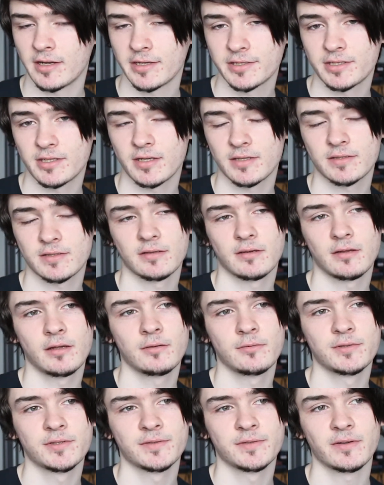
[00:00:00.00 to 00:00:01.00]
asked yesterday
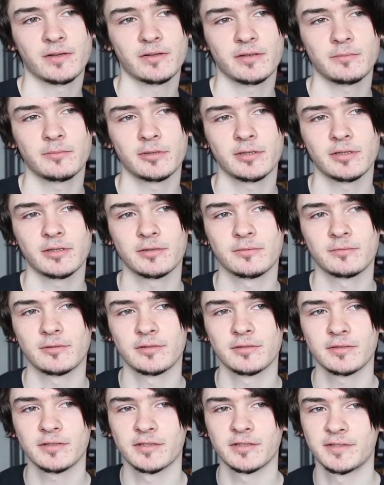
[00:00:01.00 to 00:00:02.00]
was a very blurred
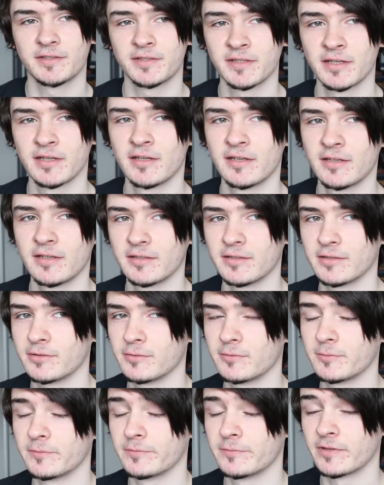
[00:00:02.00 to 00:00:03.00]
one because
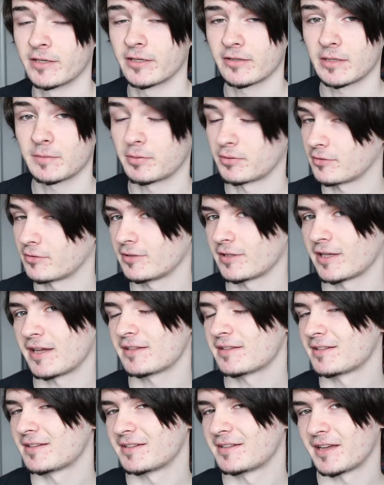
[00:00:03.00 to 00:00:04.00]
you very poorly
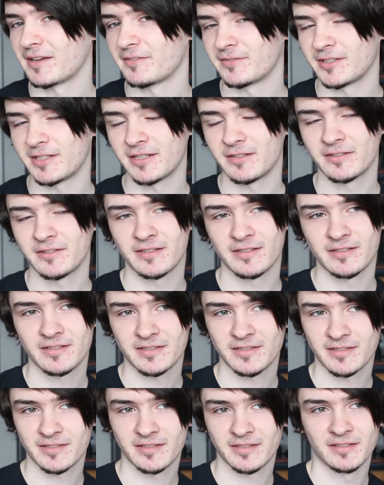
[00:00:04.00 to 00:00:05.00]
edited that video,
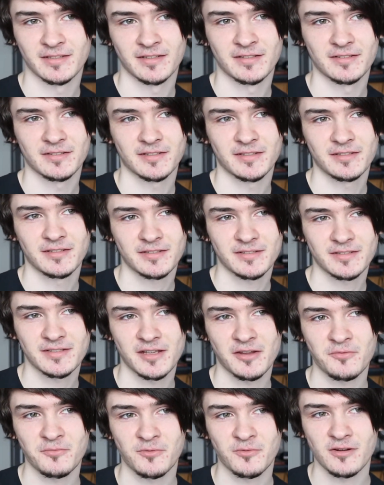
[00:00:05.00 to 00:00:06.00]
Curtis, and I
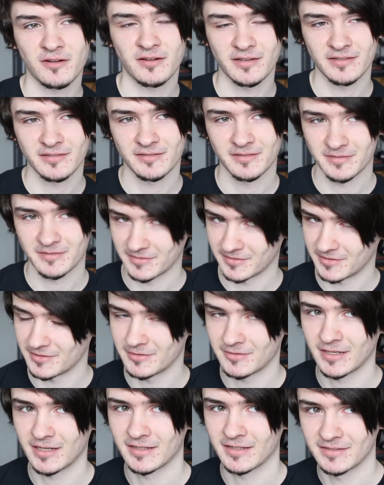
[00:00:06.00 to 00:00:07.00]
understand why
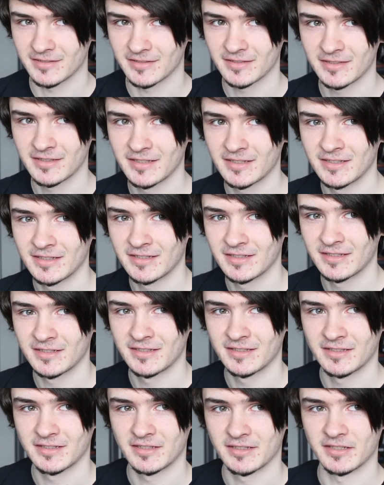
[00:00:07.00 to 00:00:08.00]
you had
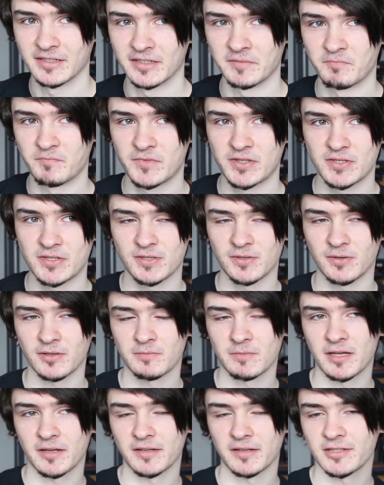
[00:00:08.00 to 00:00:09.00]
a short
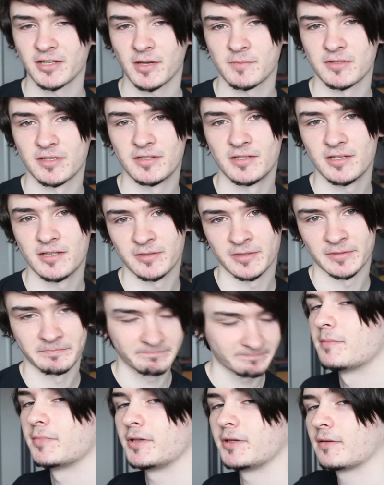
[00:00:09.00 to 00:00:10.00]
amount of time to do it.
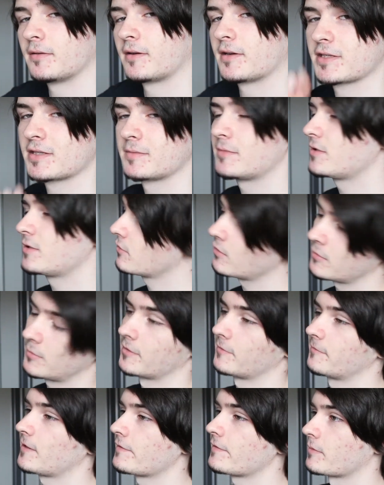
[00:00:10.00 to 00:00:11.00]
But you asked me what
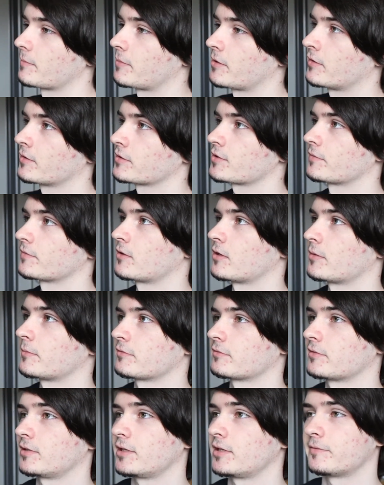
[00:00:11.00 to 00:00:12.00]
my favourite part of
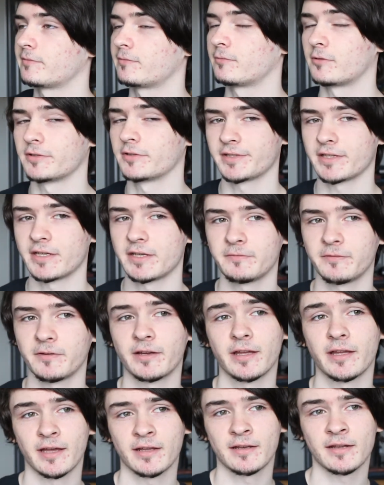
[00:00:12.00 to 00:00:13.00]
Comic Relief was if
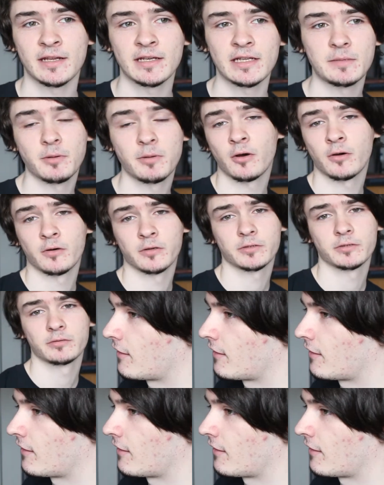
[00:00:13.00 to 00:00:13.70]
I had any part.